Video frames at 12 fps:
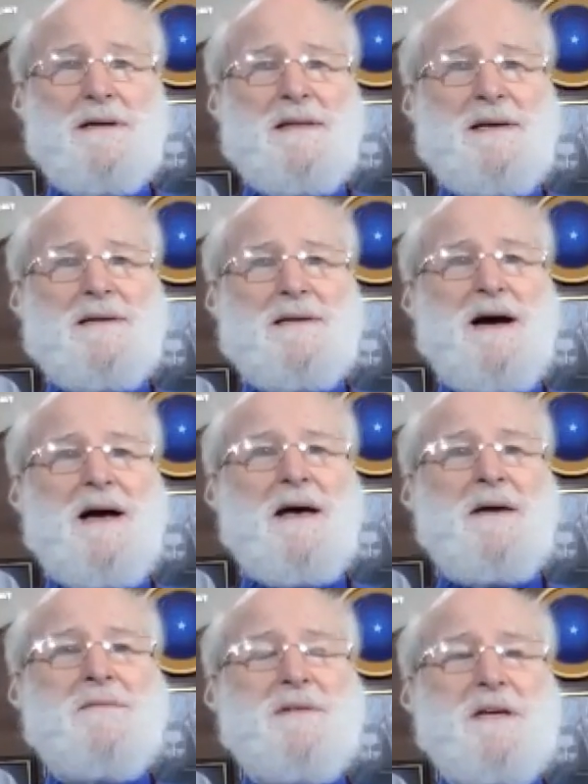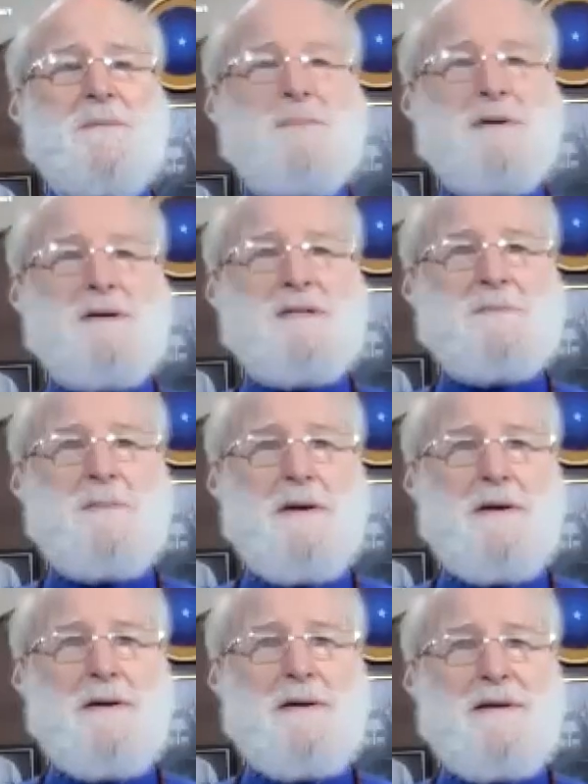they dived deep into
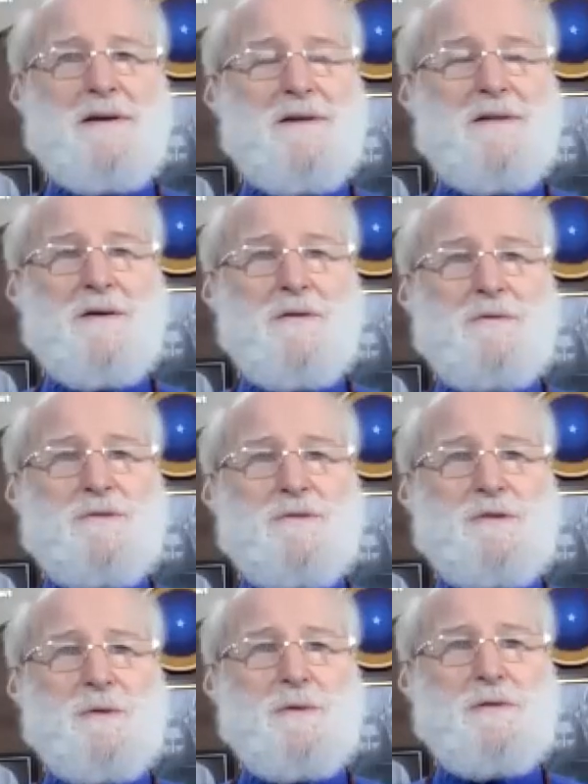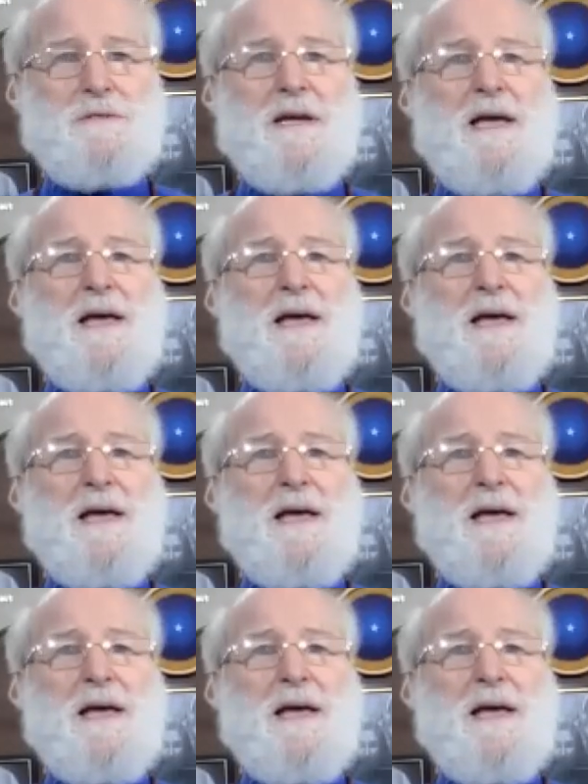spirit, into their own souls,